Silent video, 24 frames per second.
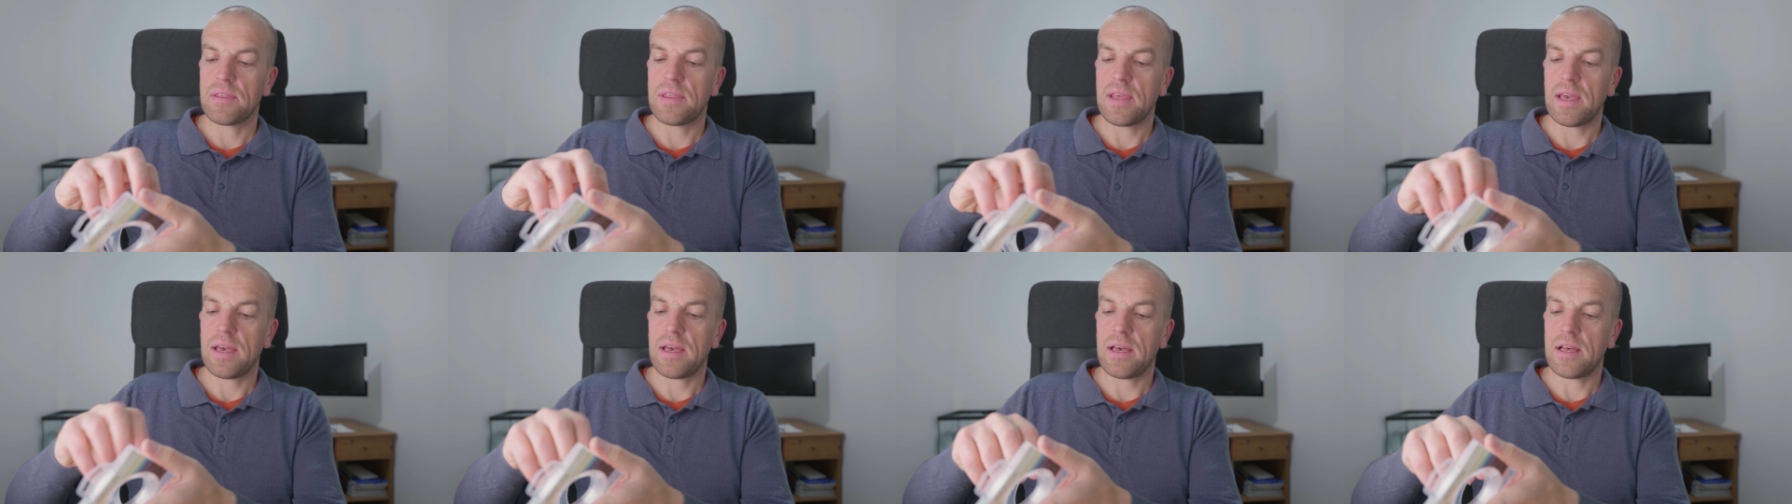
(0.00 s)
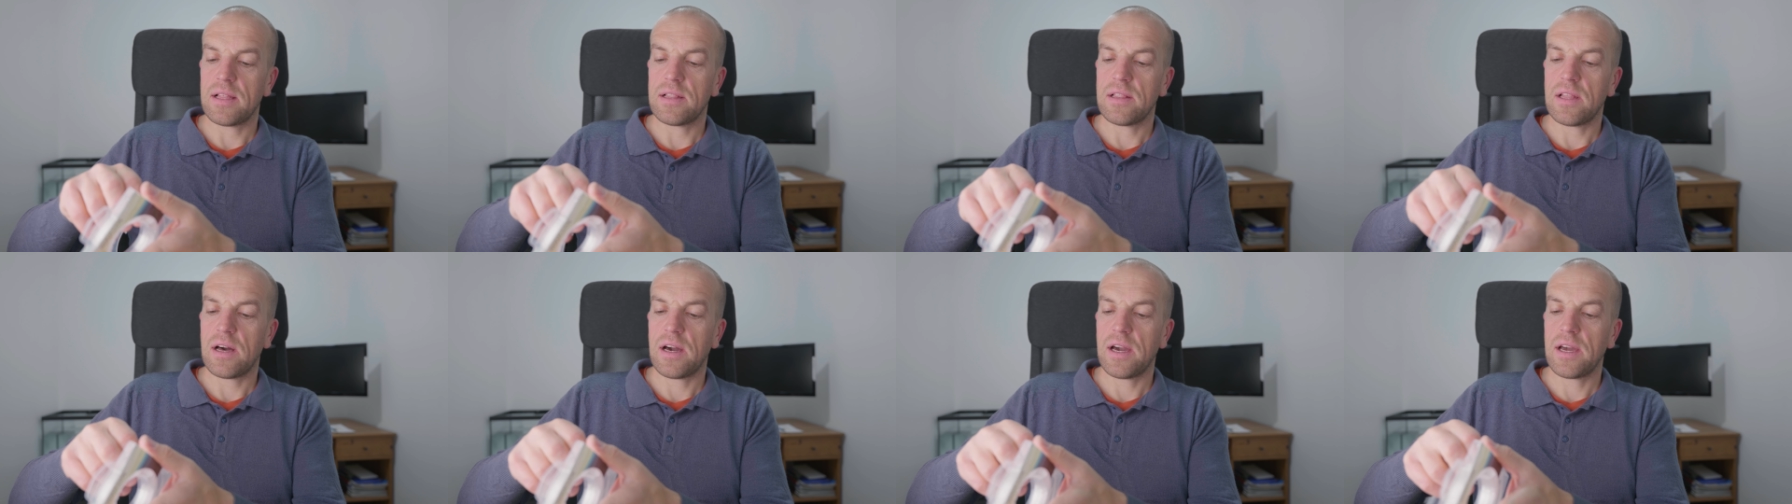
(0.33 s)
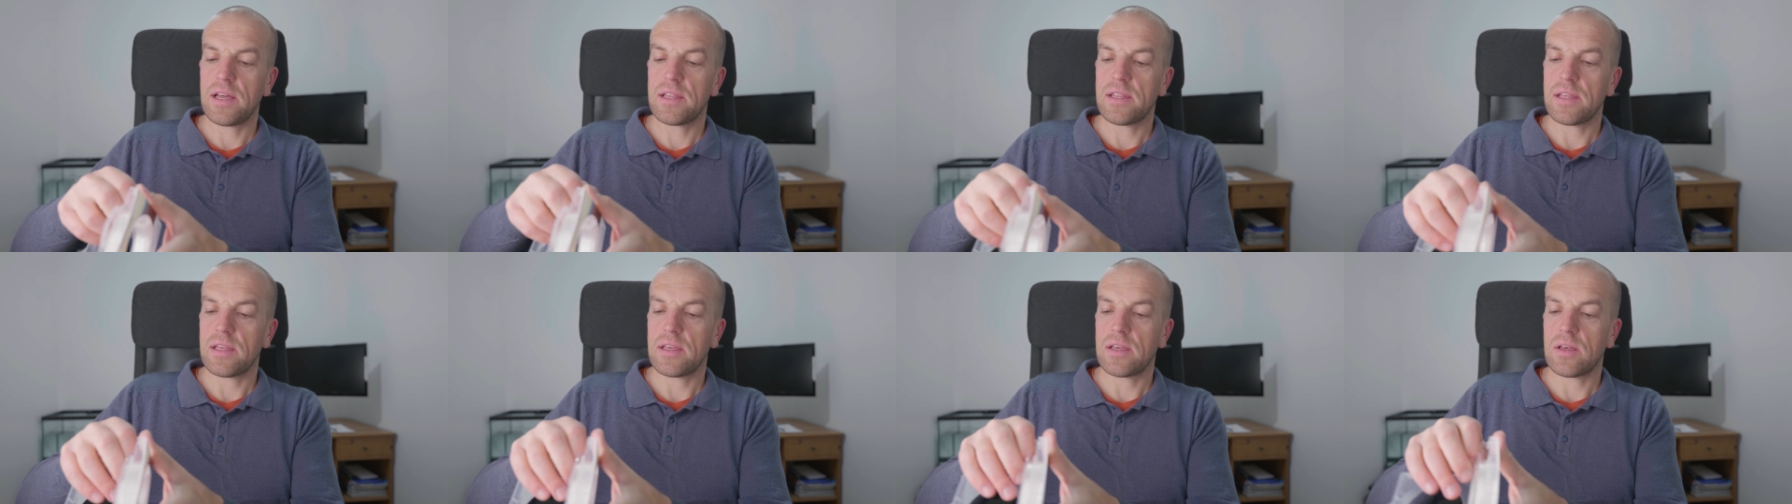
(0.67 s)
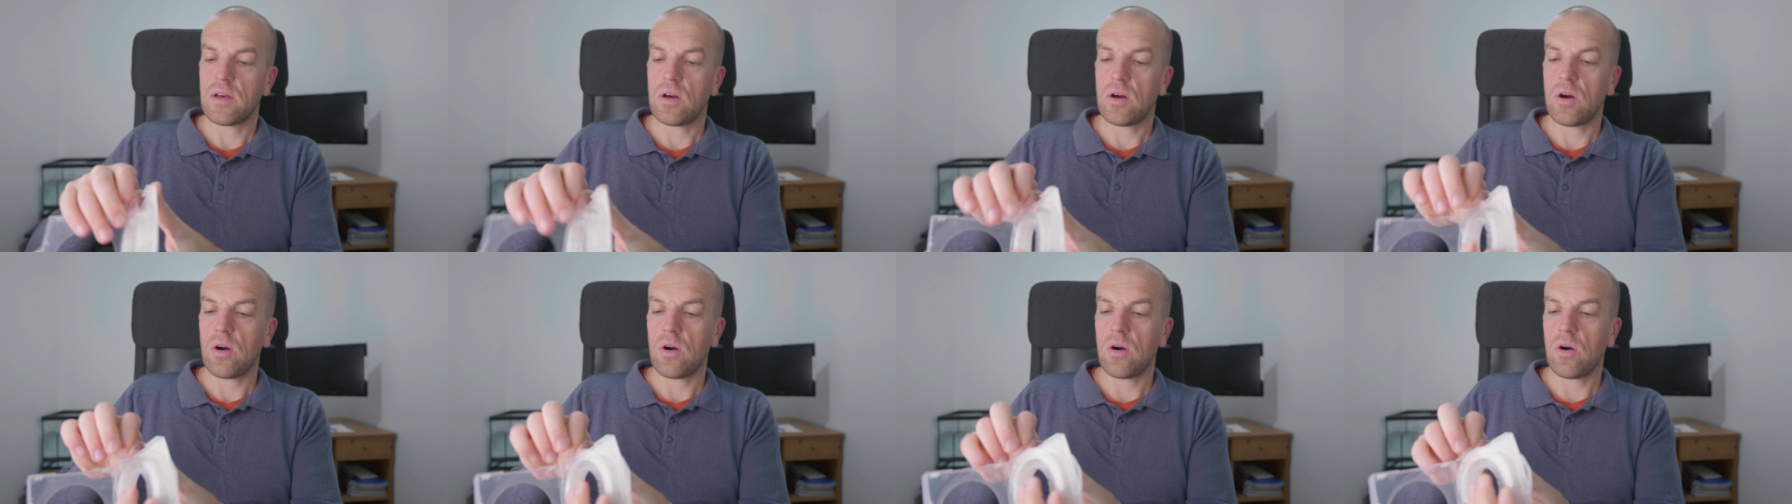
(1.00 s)
the line
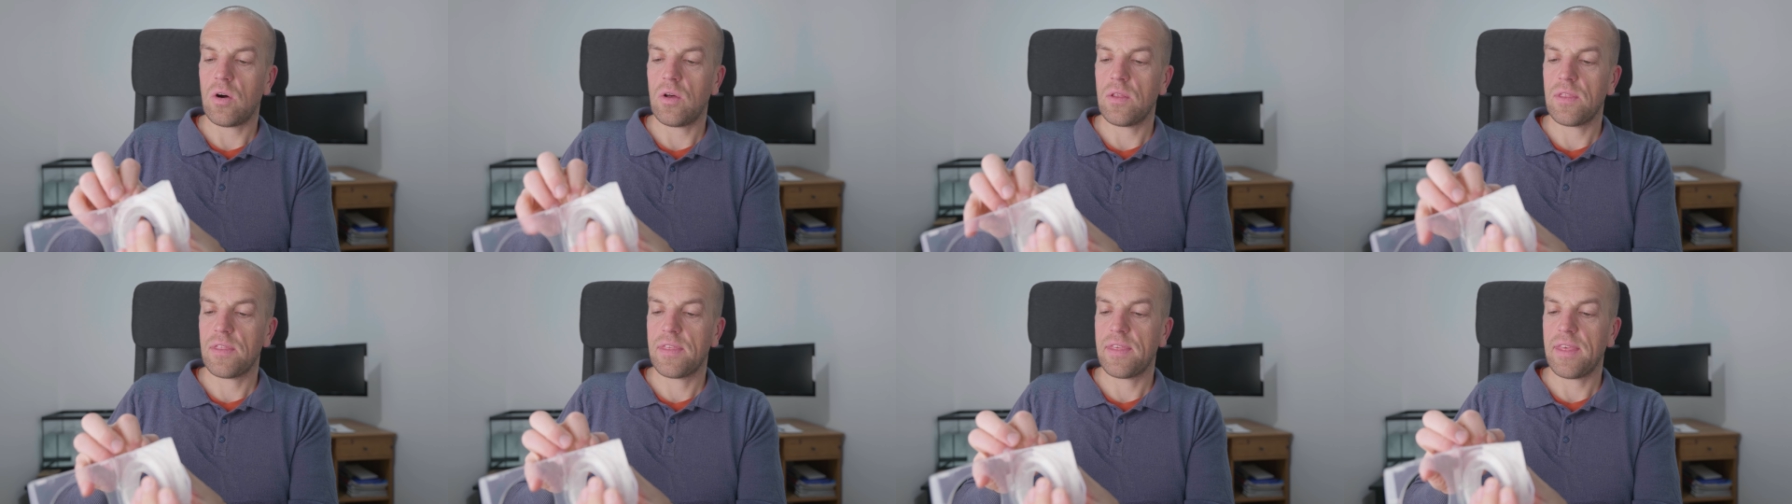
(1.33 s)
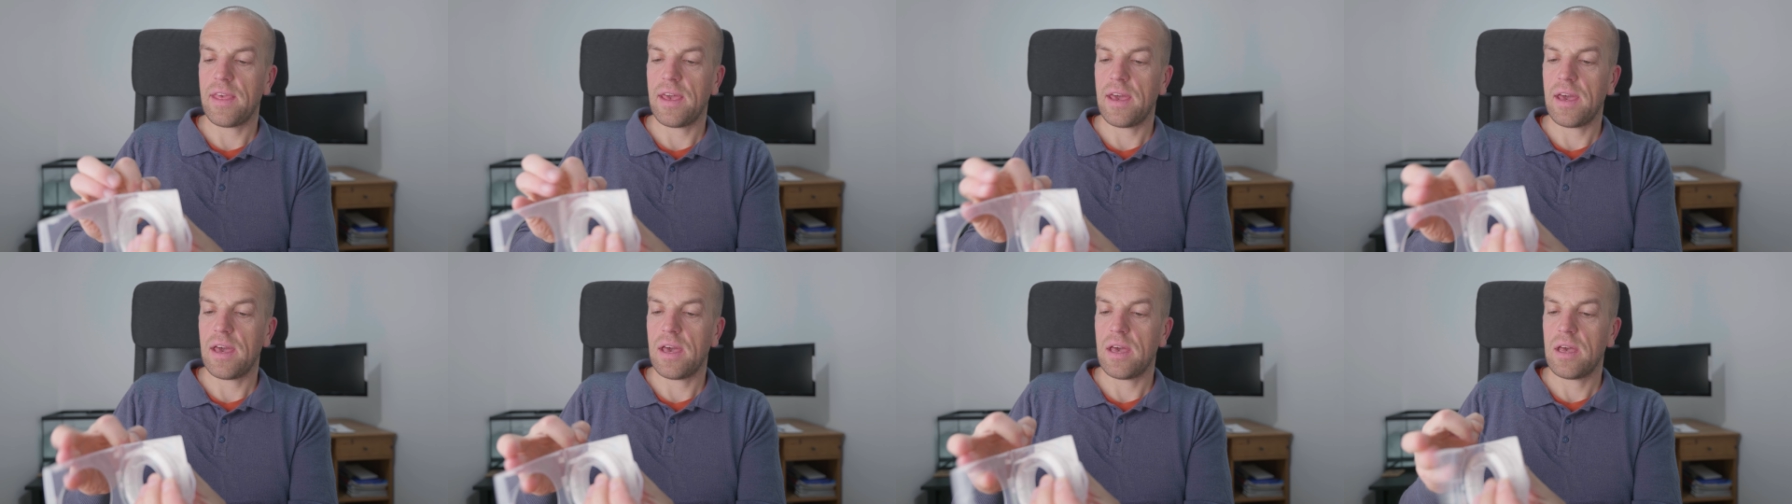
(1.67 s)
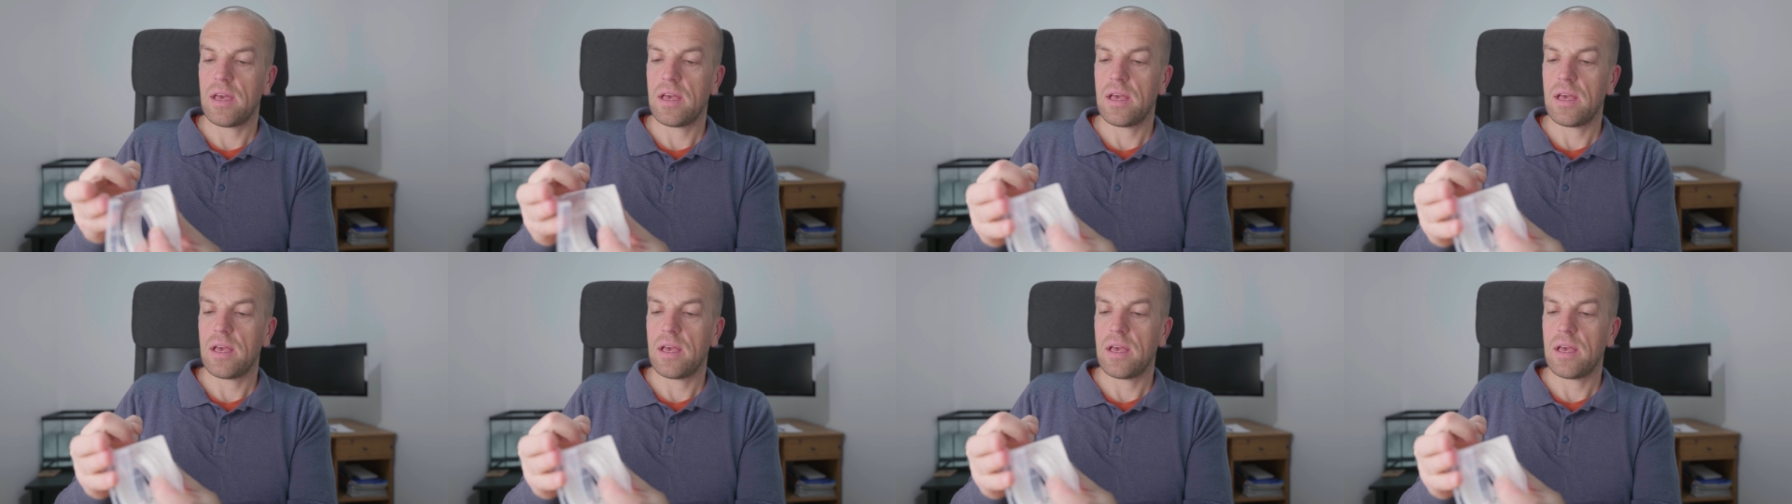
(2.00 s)
on the